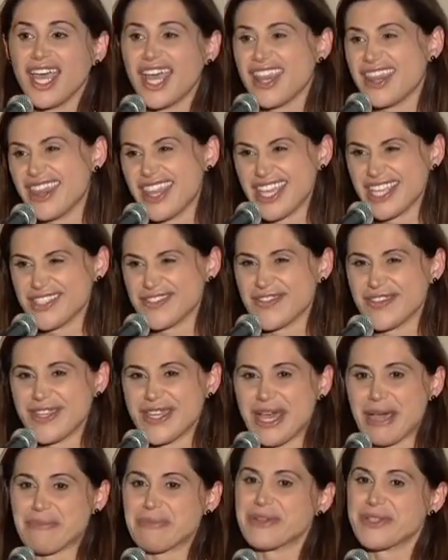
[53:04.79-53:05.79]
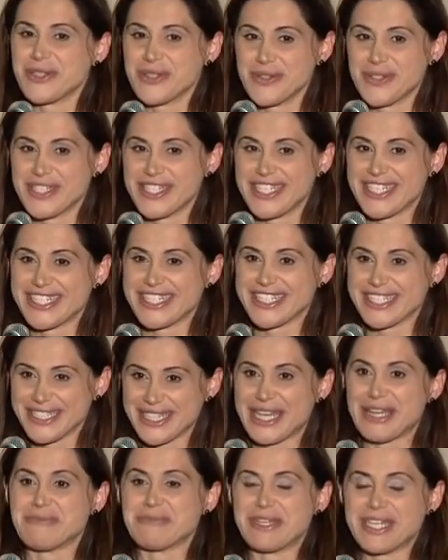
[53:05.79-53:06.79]
And thanks for the opportunity to
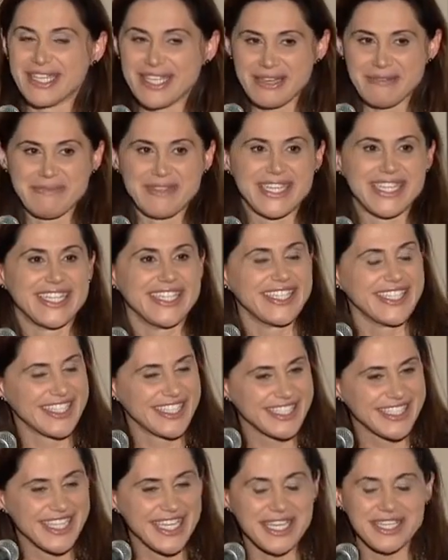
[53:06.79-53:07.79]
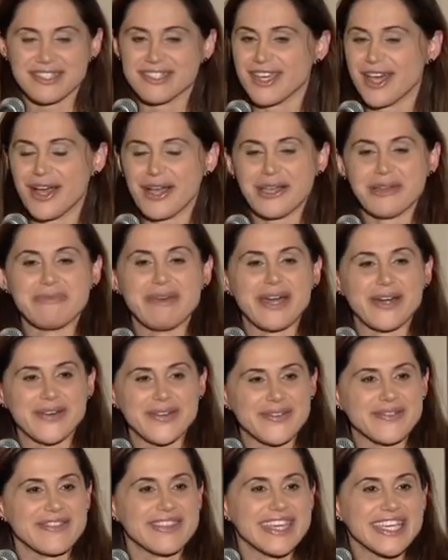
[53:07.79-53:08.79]
allow me to come in and, and talk
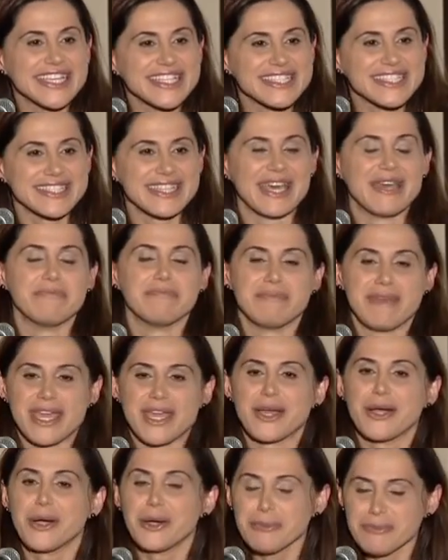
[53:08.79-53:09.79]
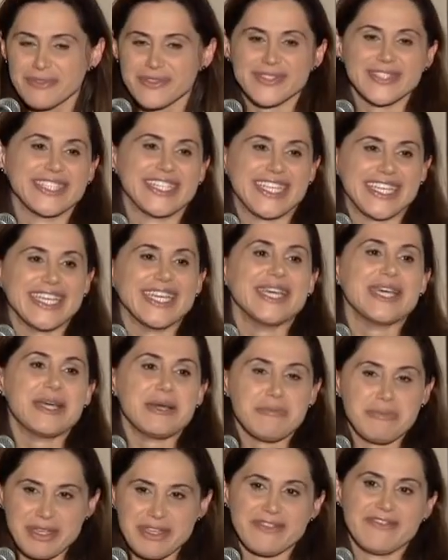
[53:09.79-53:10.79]
about things that may hopefully
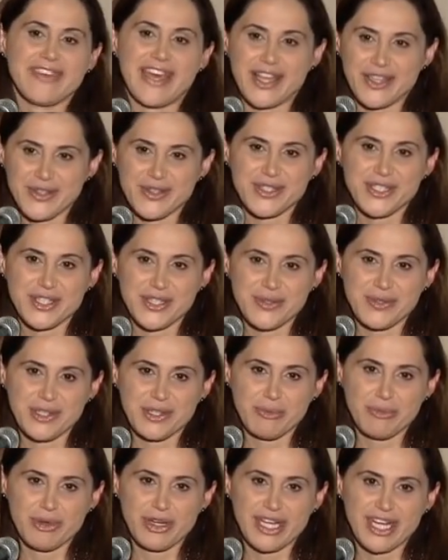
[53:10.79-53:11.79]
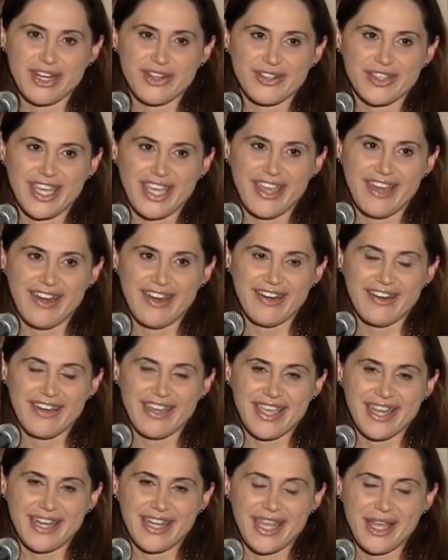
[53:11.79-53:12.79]
be of value to you in your prenatal care
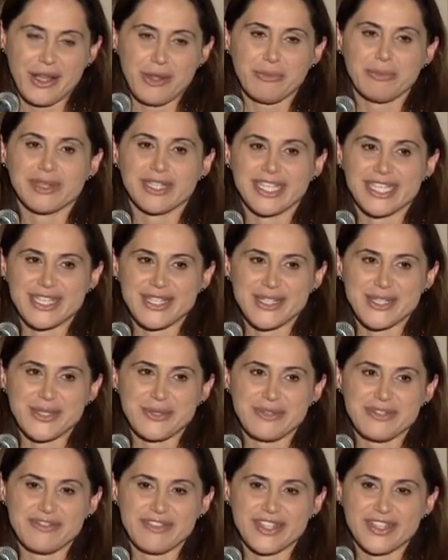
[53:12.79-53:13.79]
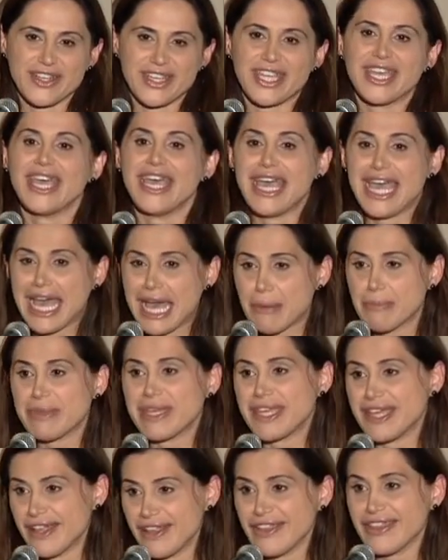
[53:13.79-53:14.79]
and help lead to a very
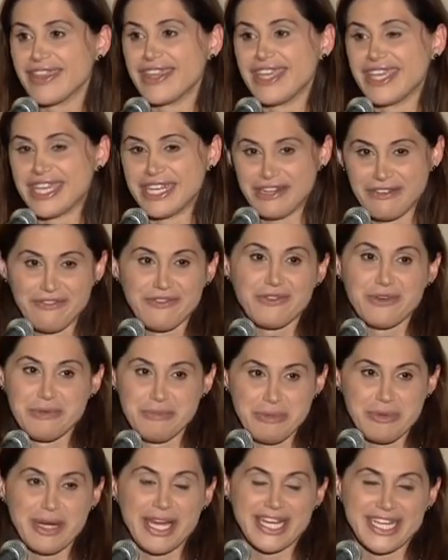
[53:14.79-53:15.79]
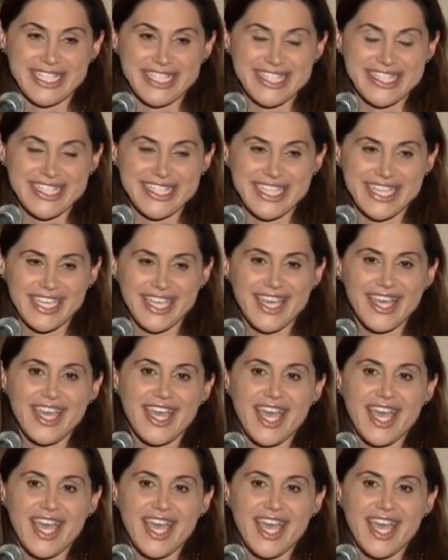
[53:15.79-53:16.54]
happy, healthy, and informed pregnancy.